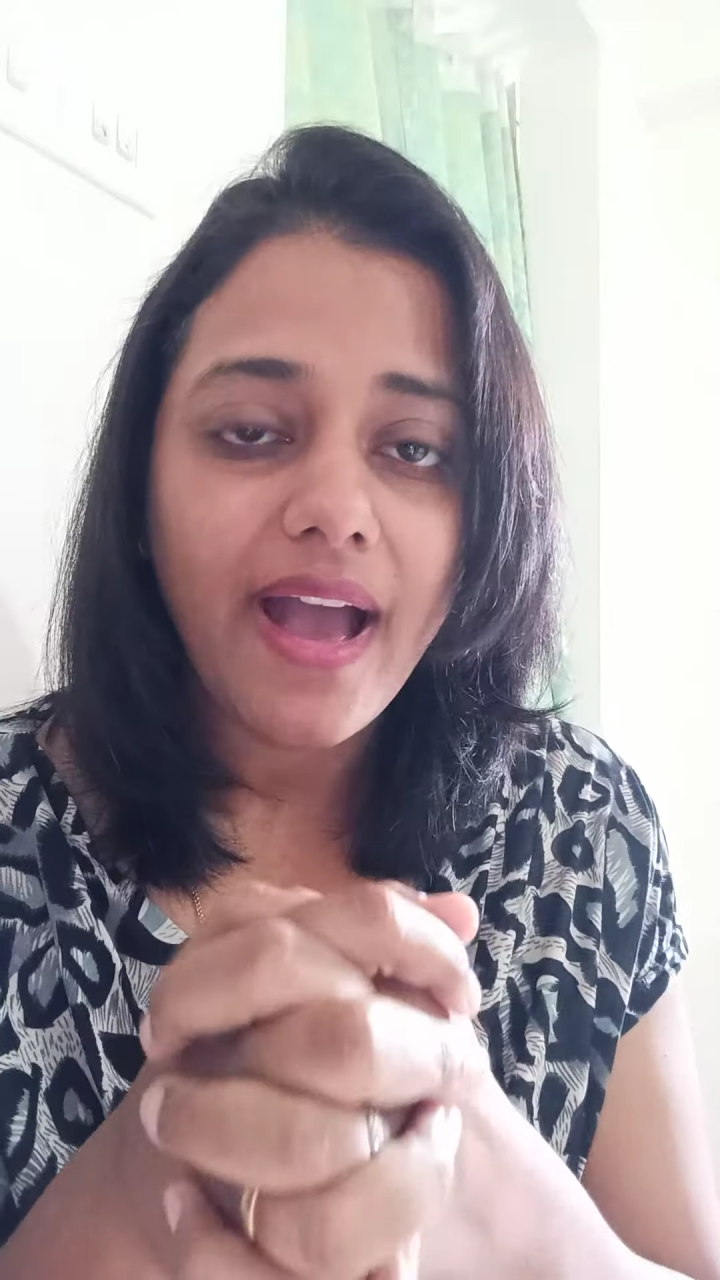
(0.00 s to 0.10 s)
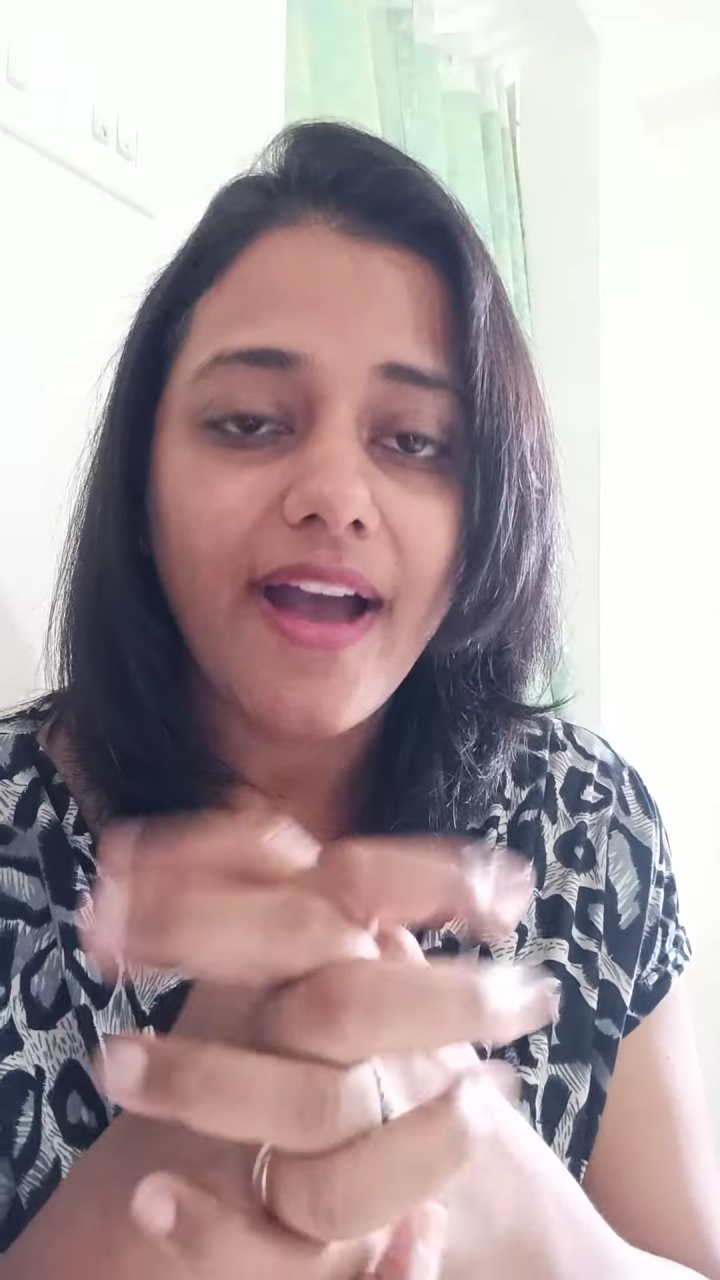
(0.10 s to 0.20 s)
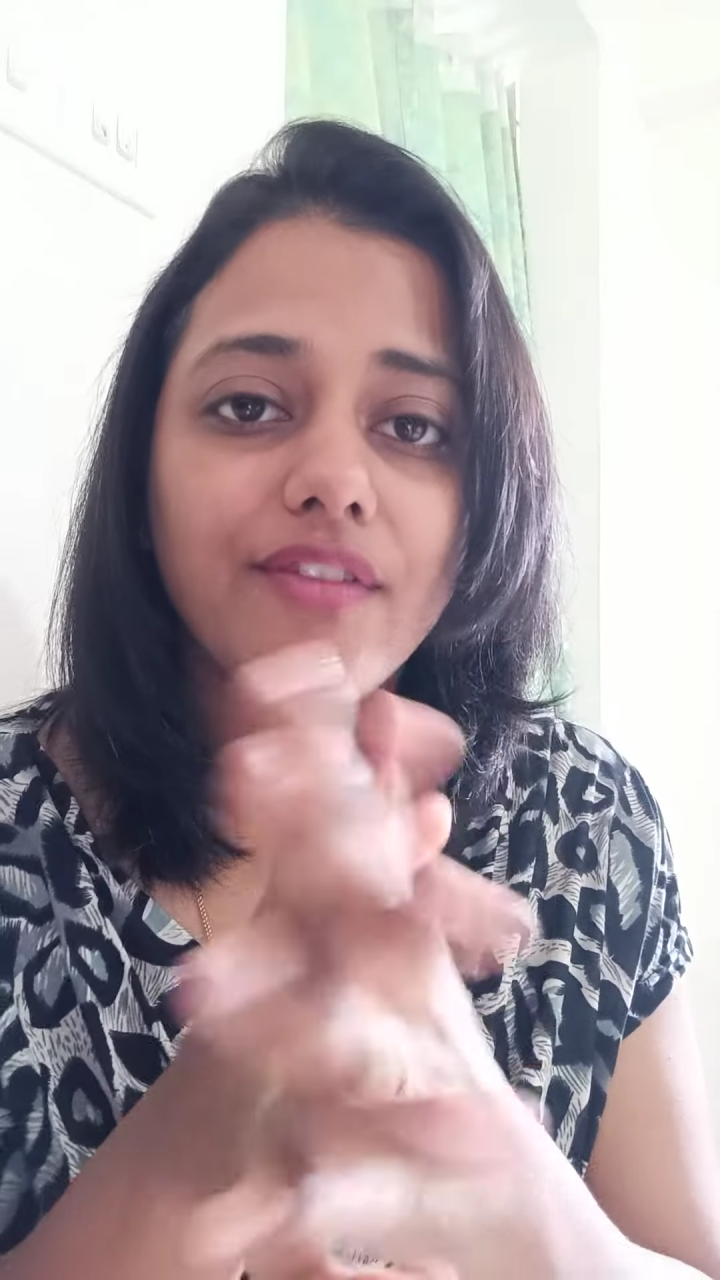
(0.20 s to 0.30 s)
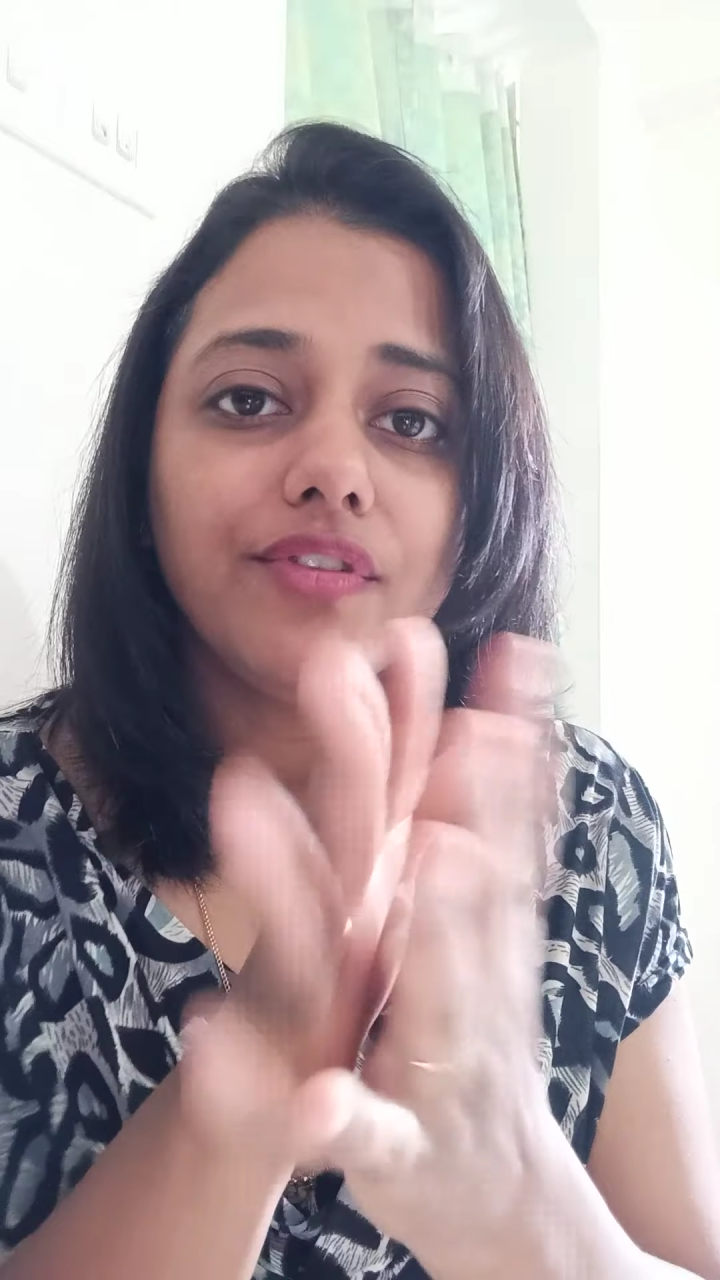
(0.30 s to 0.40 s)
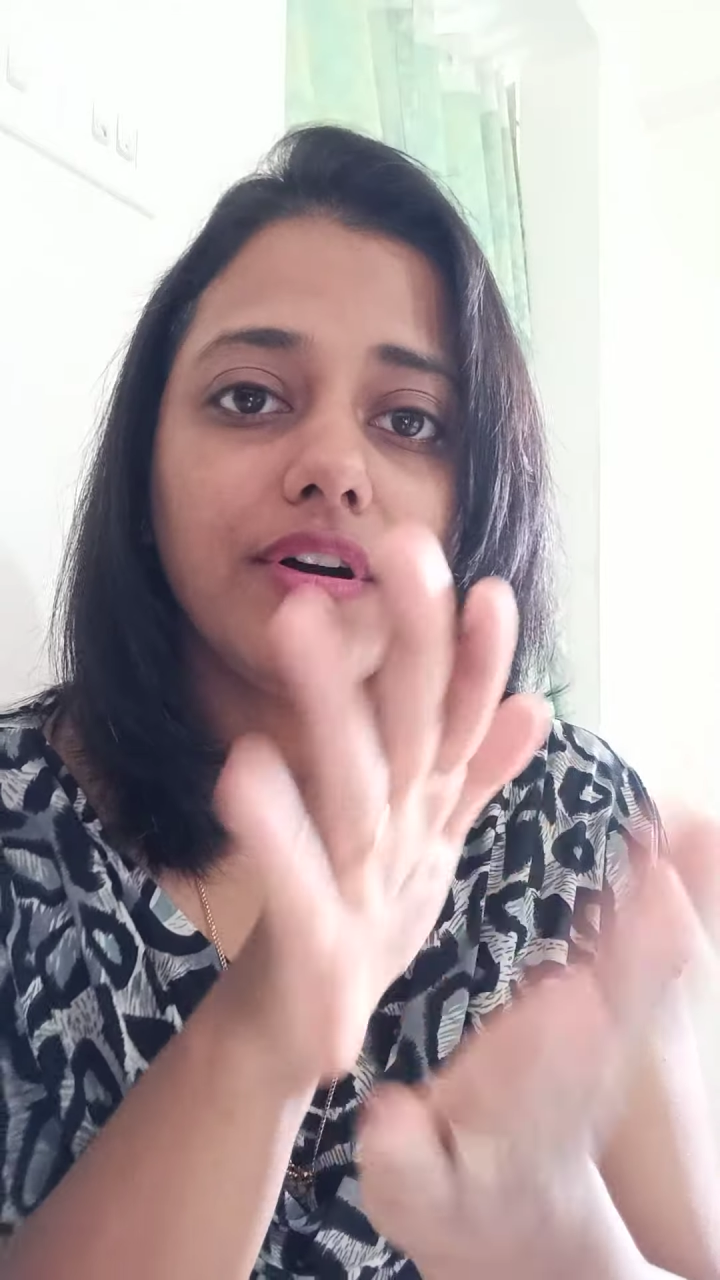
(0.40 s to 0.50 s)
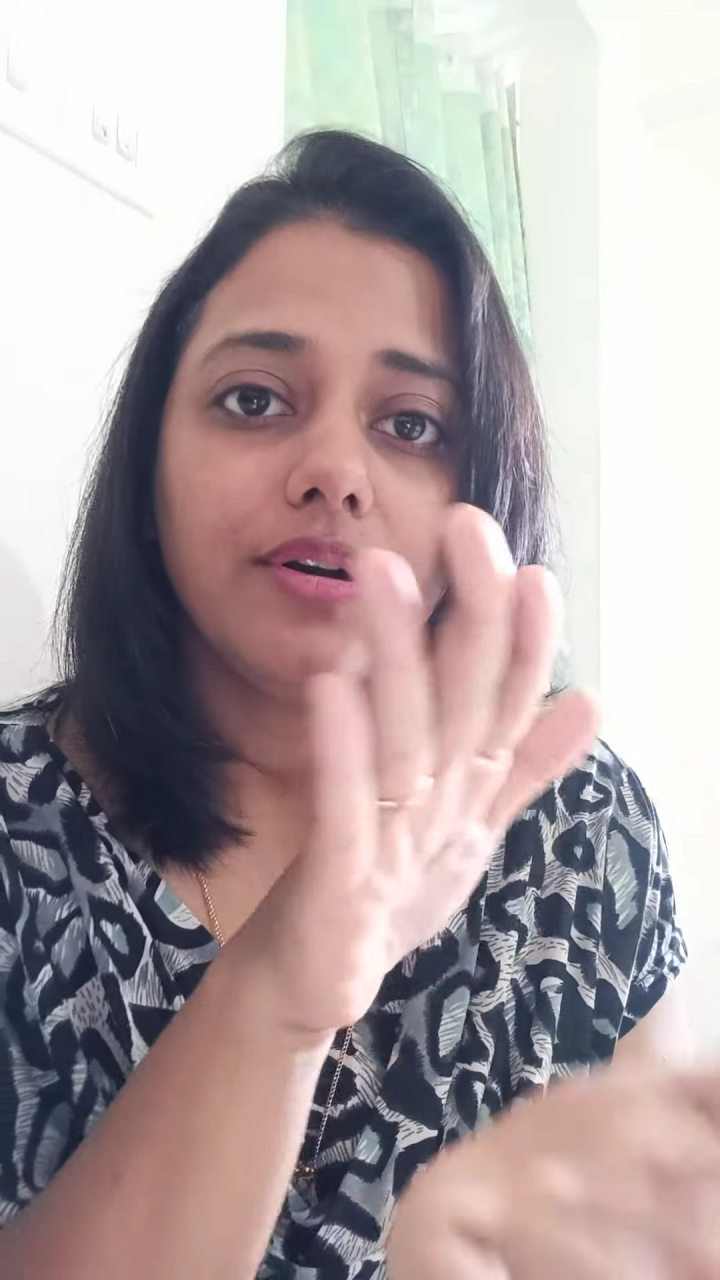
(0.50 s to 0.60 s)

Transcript: have